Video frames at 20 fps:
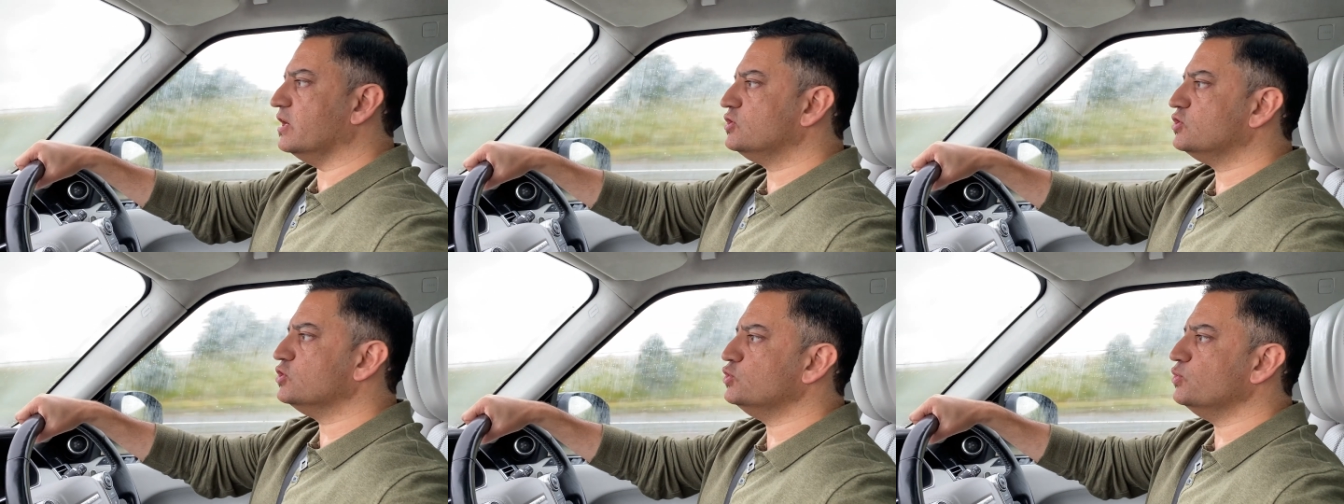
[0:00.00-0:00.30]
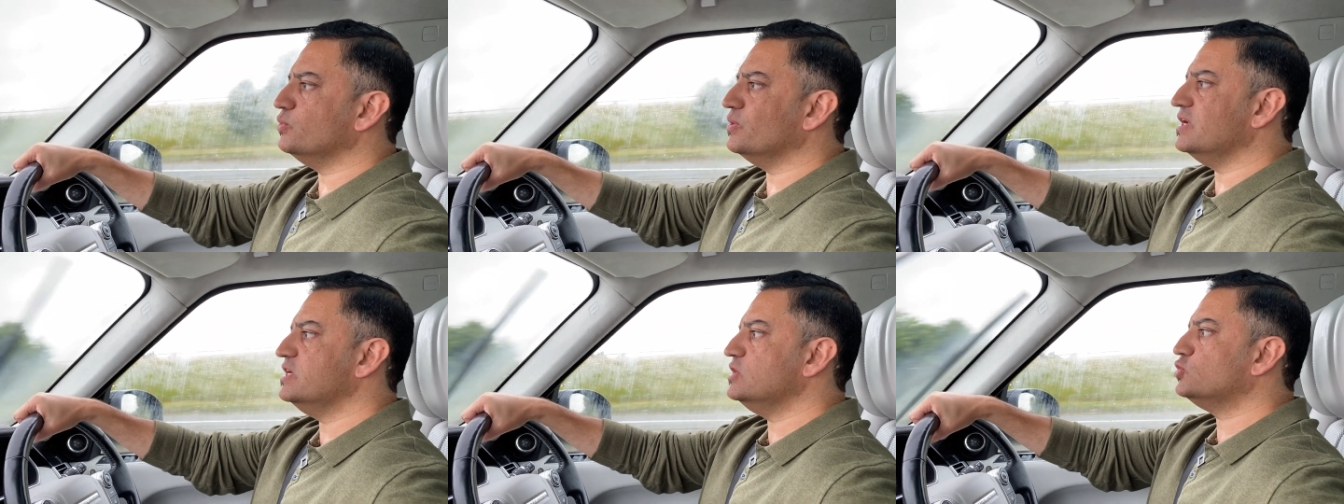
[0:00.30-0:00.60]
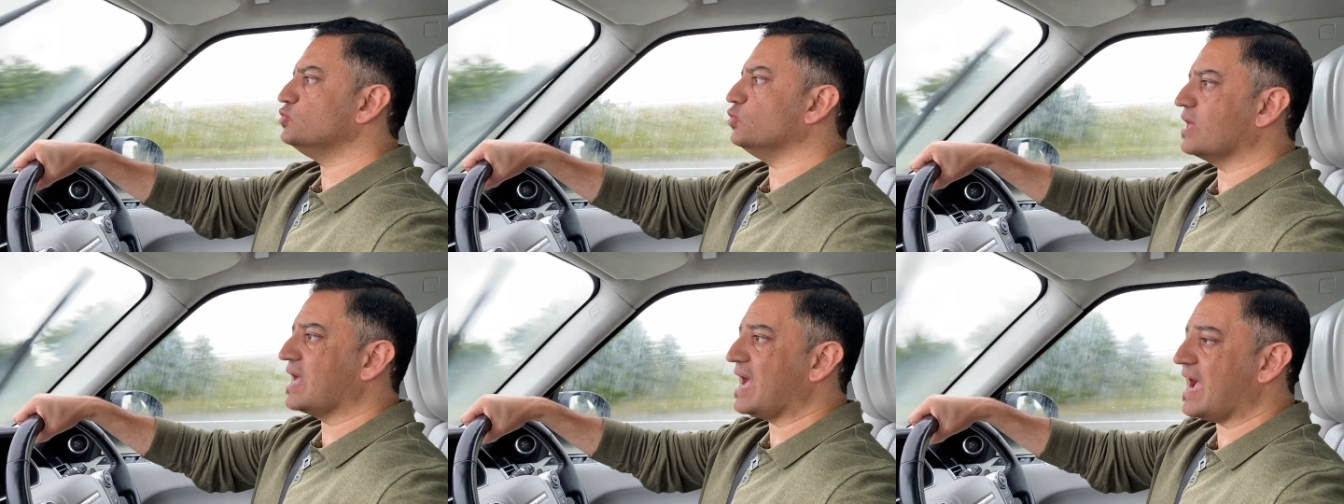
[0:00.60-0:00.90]
to do
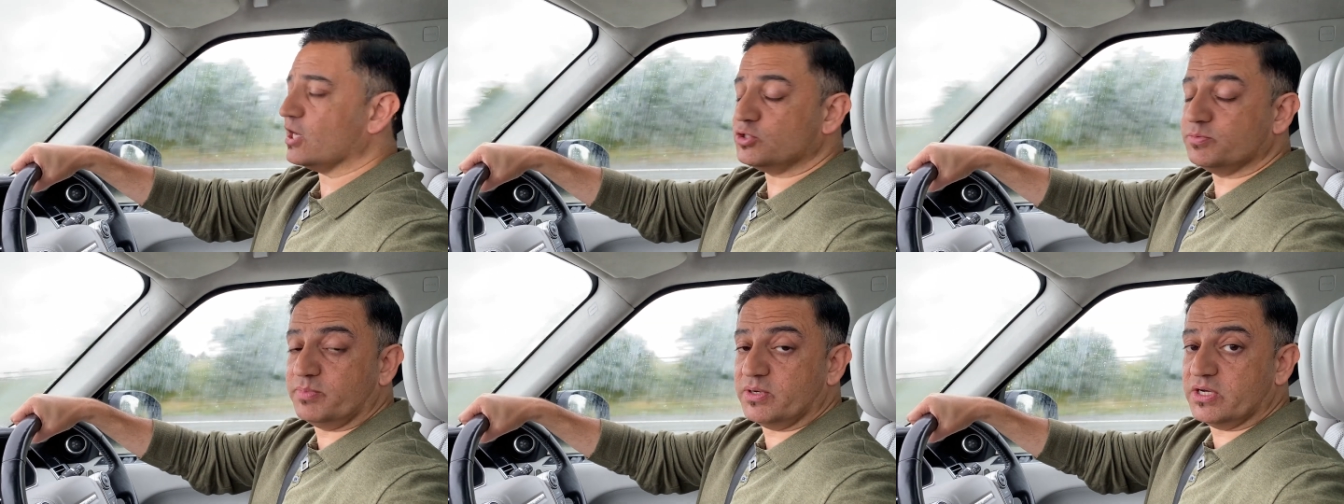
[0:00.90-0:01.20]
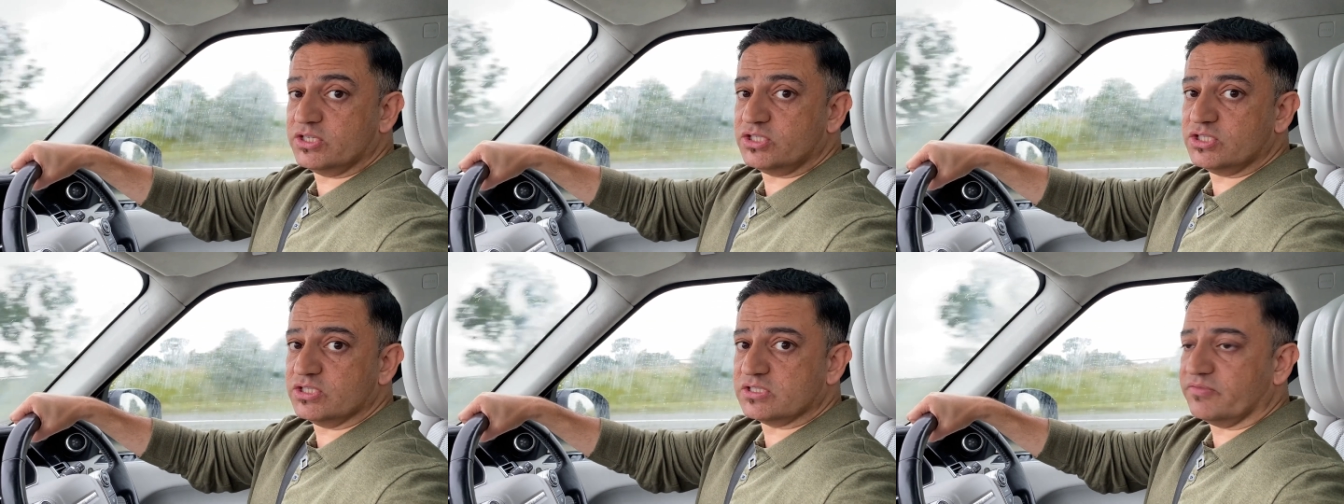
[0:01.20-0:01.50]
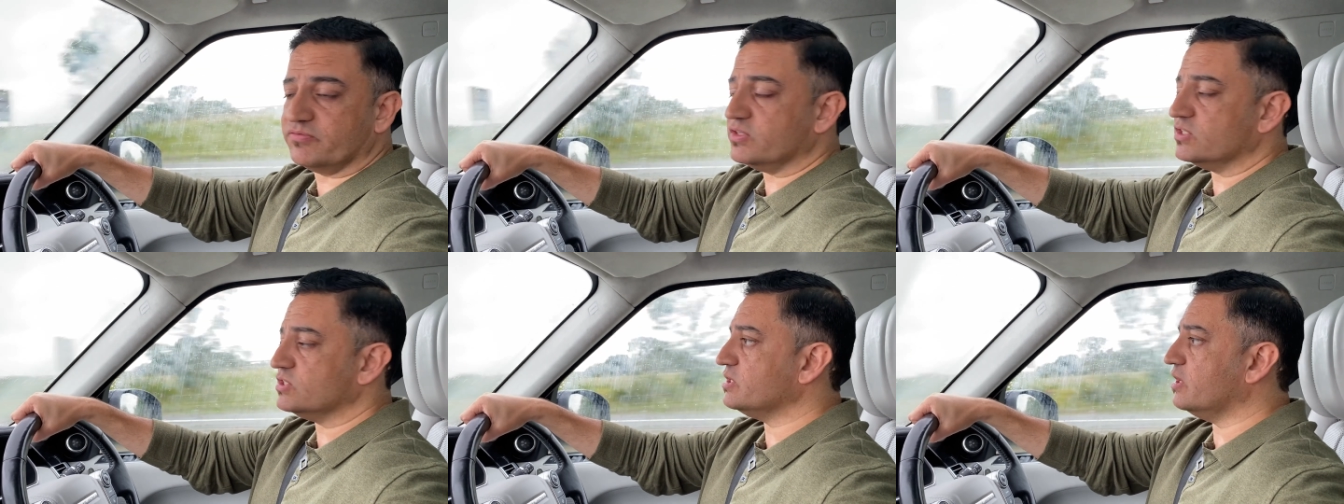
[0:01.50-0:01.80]
initial cash purchase
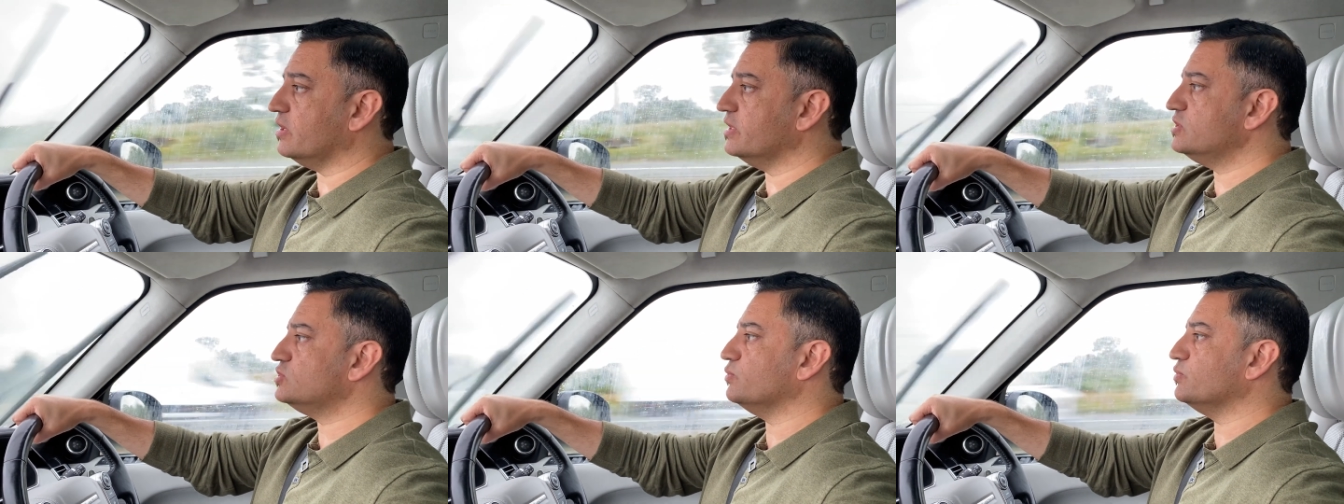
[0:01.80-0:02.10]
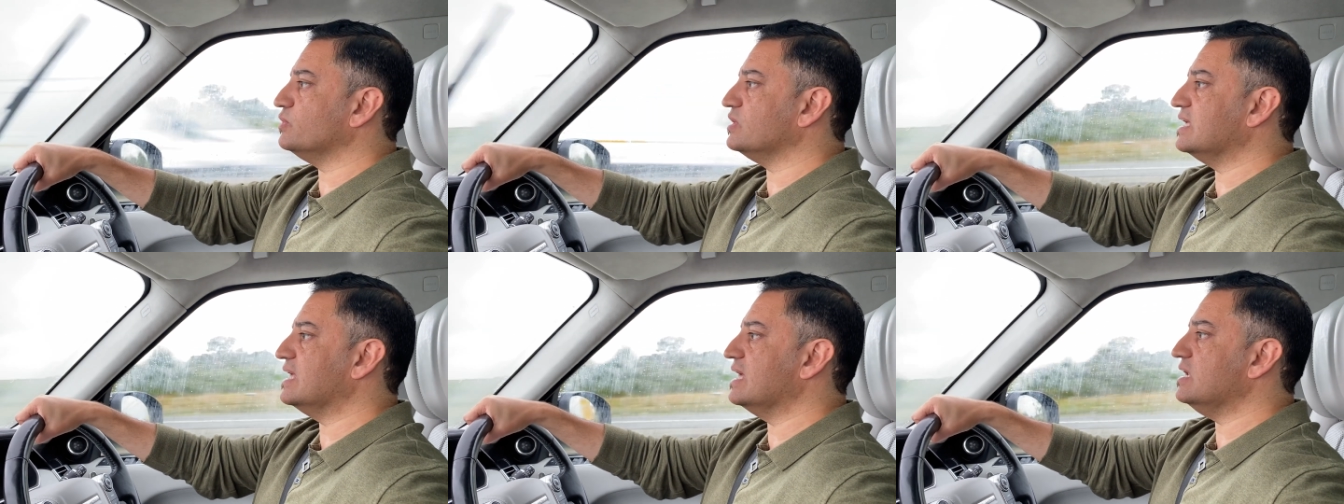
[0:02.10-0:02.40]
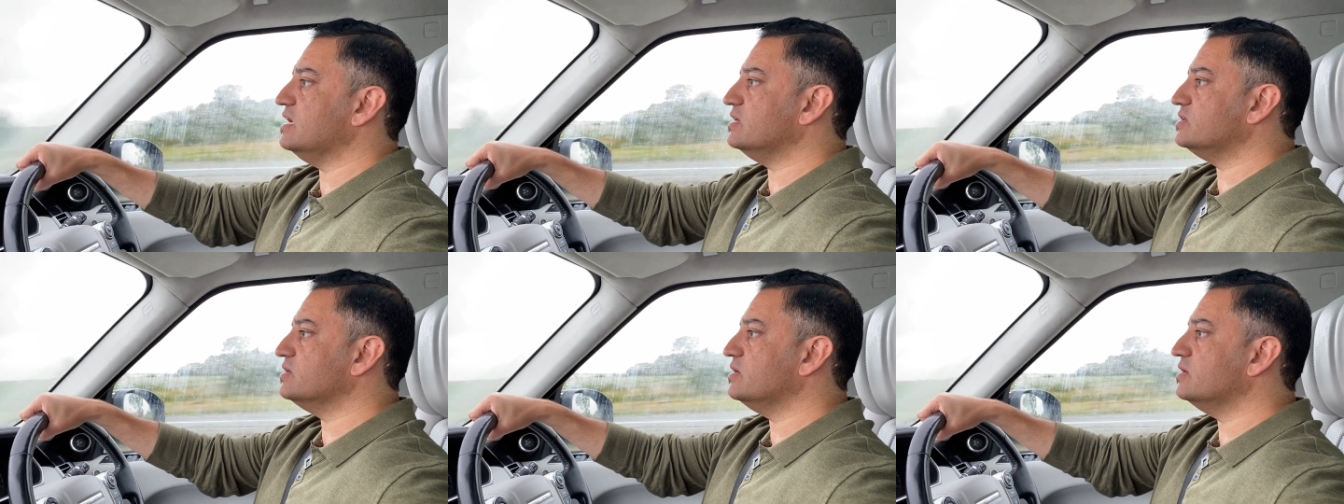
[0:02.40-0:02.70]
of the site so we could get
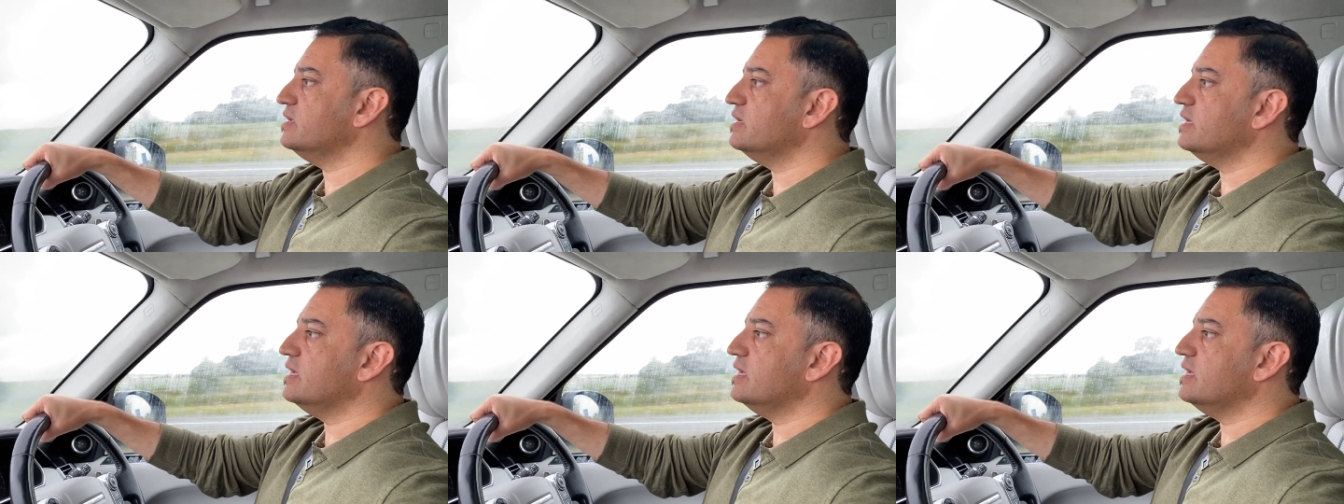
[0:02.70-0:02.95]
it done.